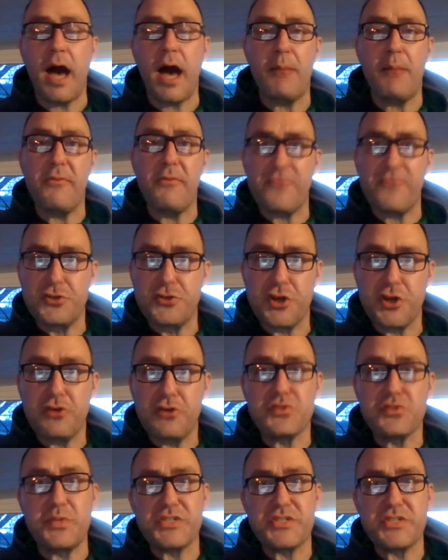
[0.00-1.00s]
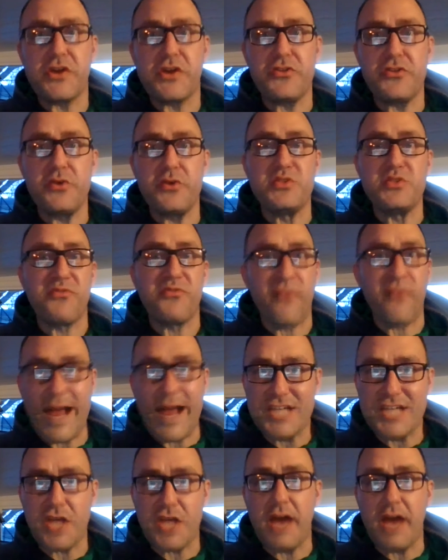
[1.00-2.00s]
But for journals, we start those
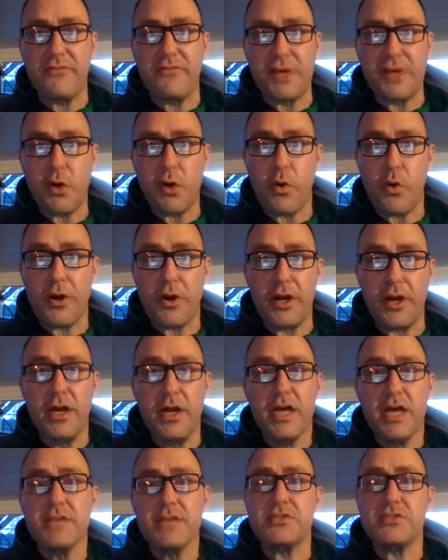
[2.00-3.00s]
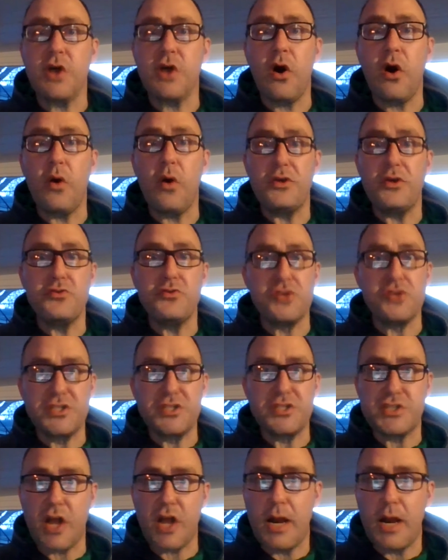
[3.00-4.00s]
fresh every quarter. So you should
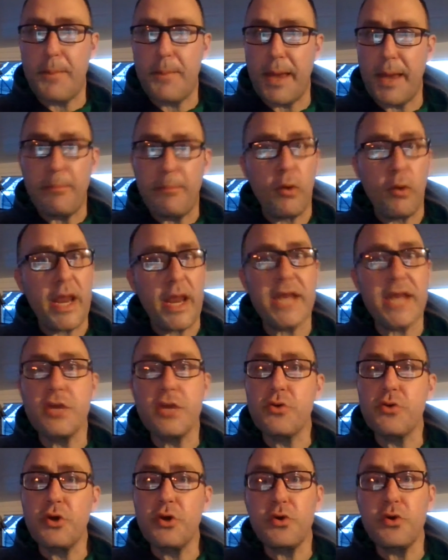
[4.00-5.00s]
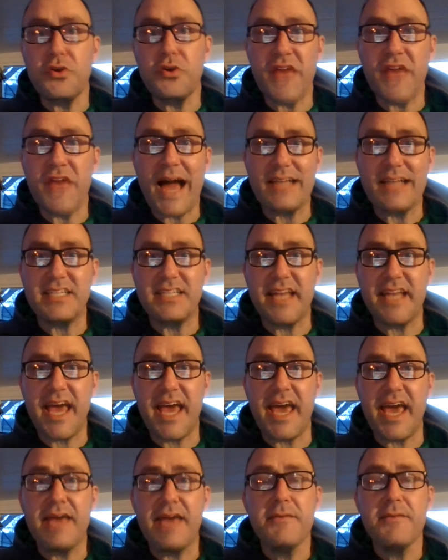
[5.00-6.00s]
start up a brand new Google Doc
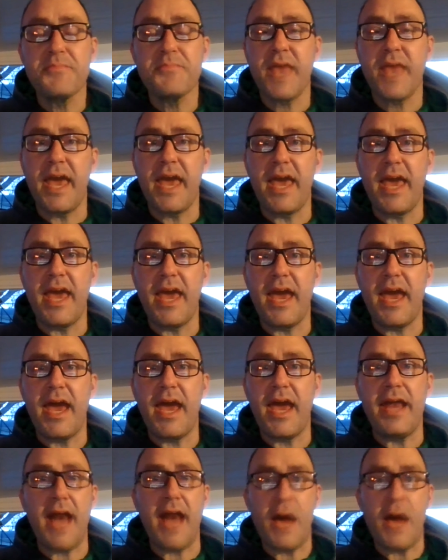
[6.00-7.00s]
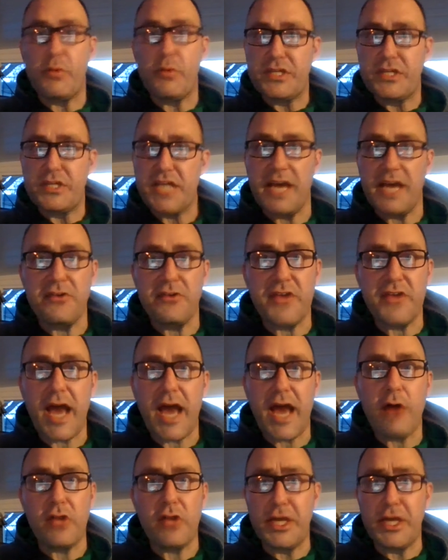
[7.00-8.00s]
today. And I would title it
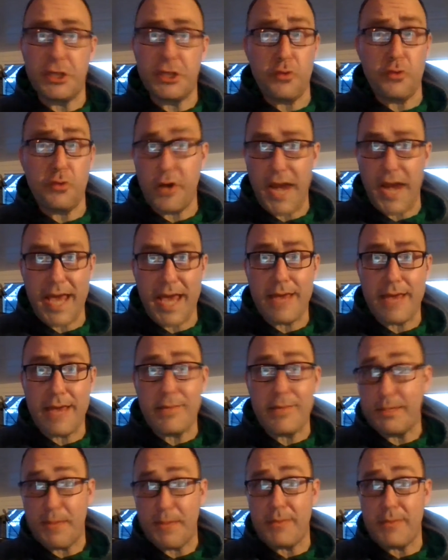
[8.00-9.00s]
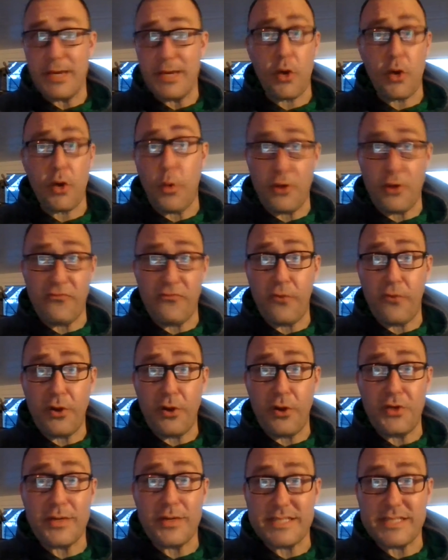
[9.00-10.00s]
out like your name and maybe quarter 4
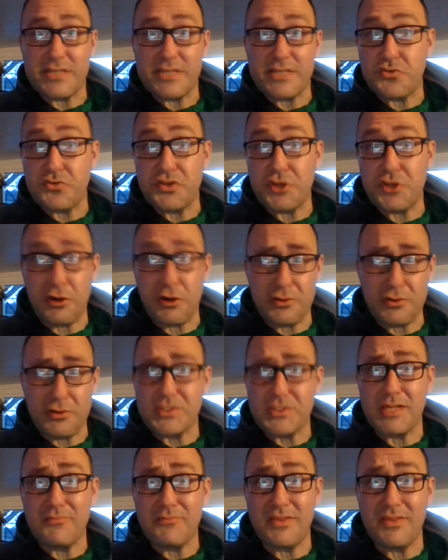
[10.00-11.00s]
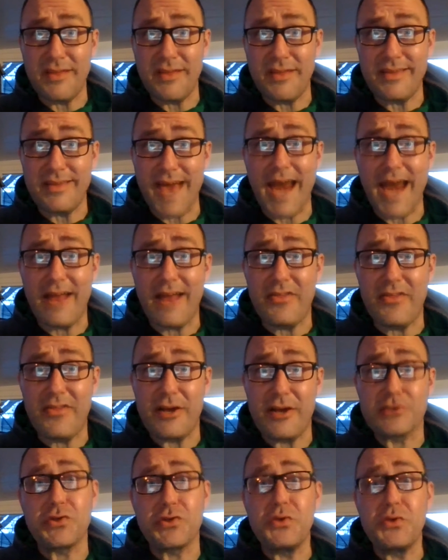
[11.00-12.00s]
U.S. History Journals, something like that on
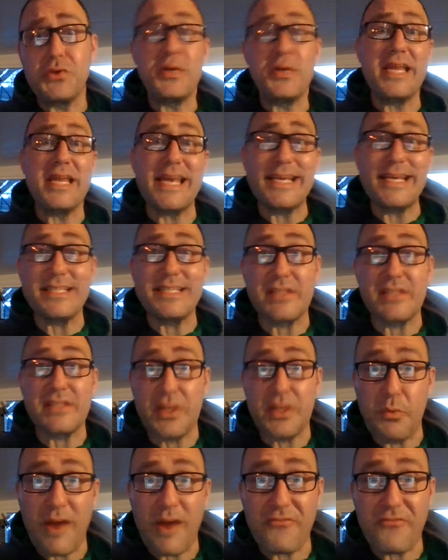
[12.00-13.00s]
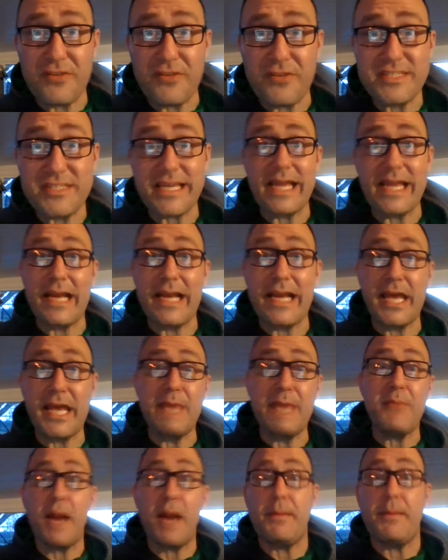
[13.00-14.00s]
there, so you can easily reference it and
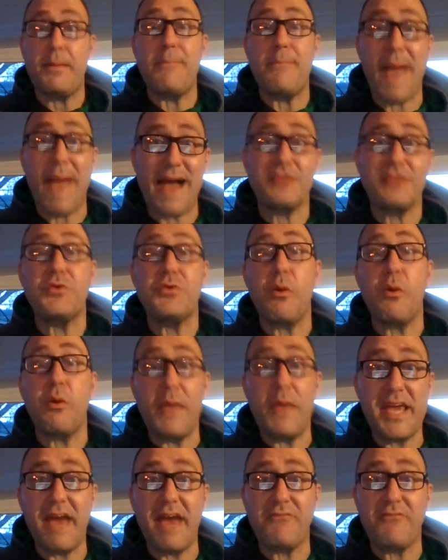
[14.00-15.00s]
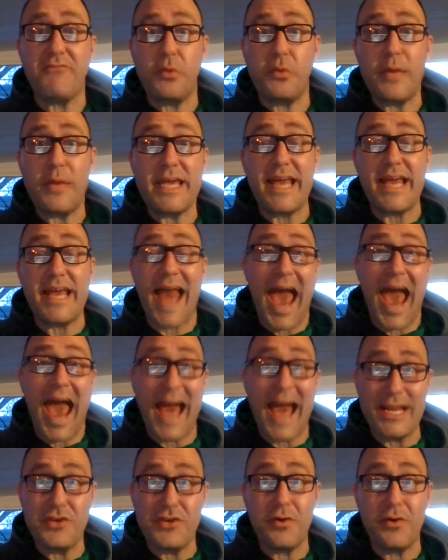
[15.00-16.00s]
keep coming back to it week after week and
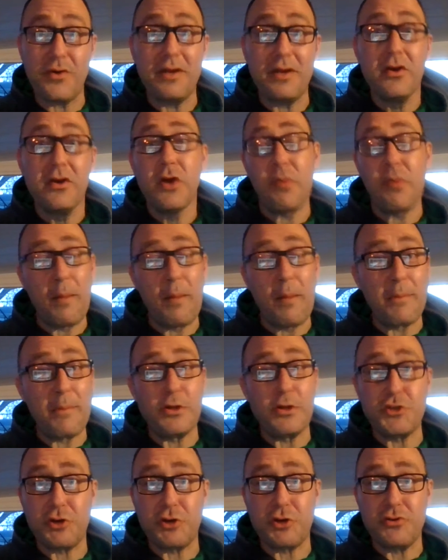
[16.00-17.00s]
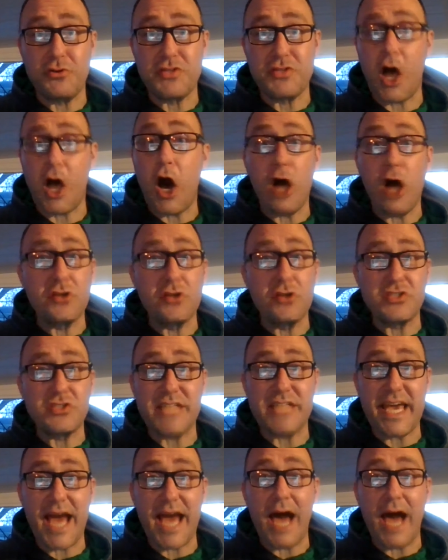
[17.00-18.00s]
adding to it. Remember, journals all
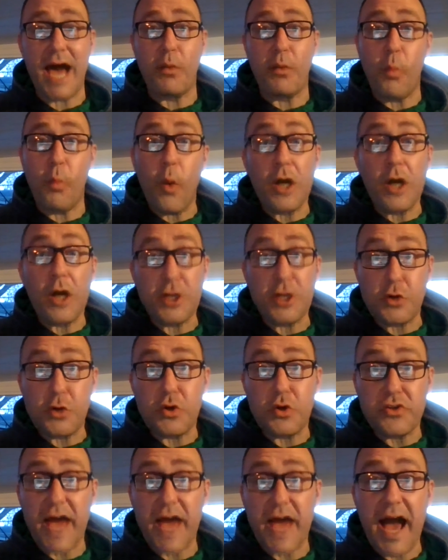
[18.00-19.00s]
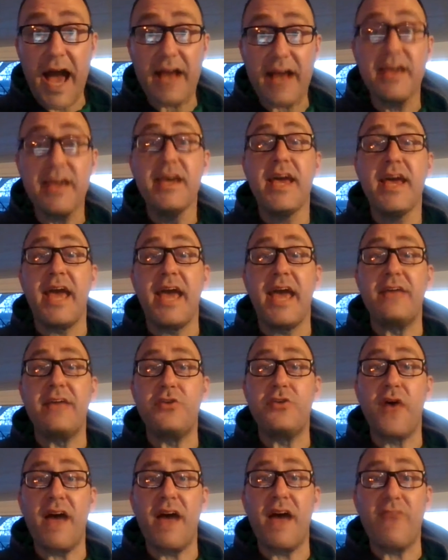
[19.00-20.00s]
stay on one Google Doc, and
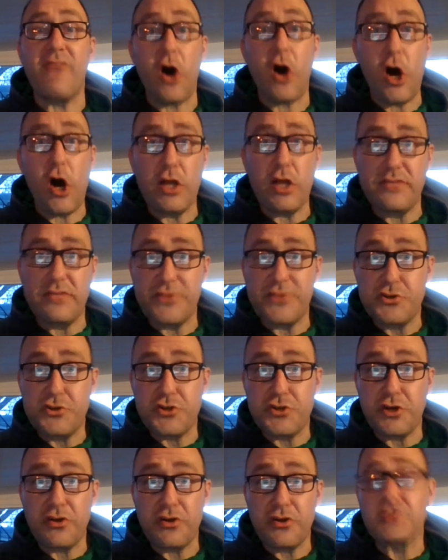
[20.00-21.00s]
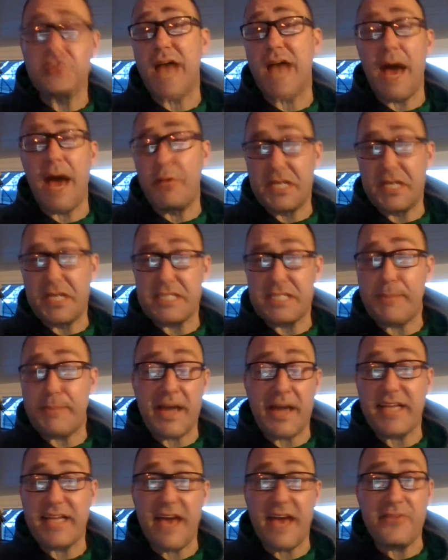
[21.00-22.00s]
you'll have all of your journals. I would
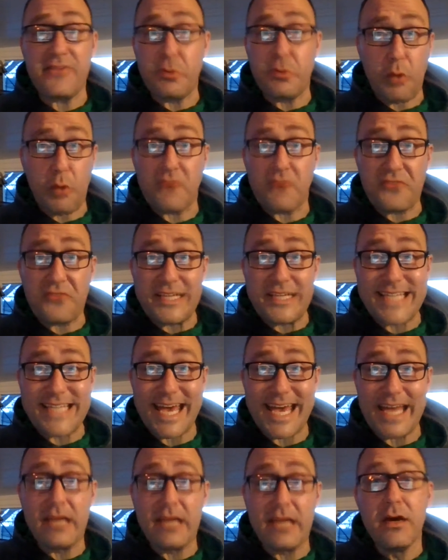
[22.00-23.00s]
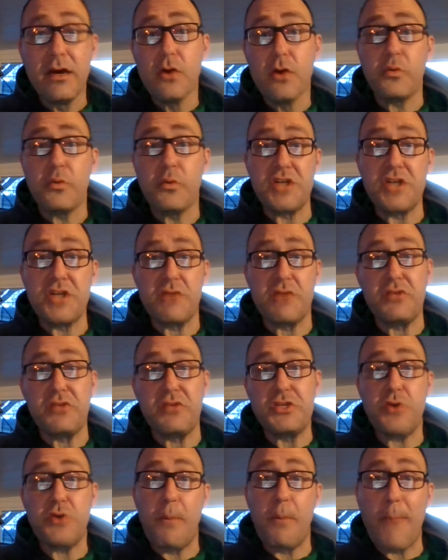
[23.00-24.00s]
expect having roughly 10. We generally
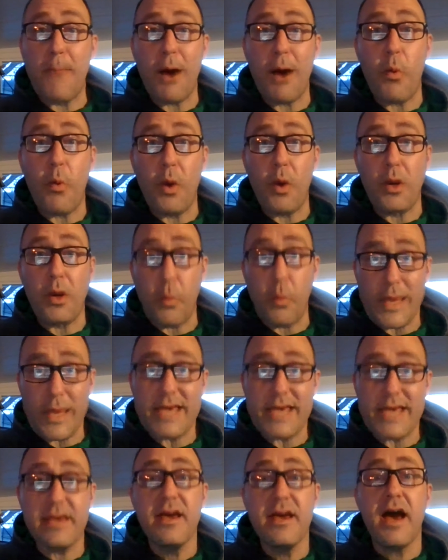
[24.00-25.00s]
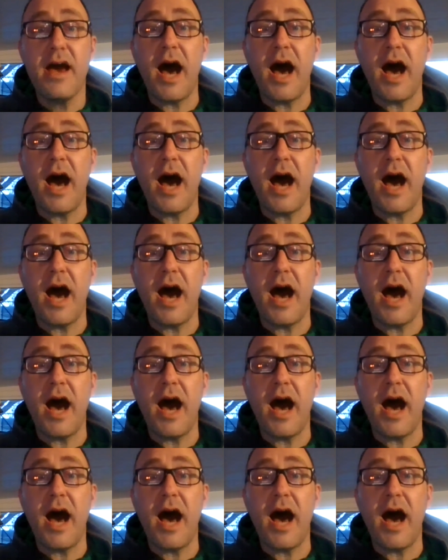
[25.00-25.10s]
do about one a week.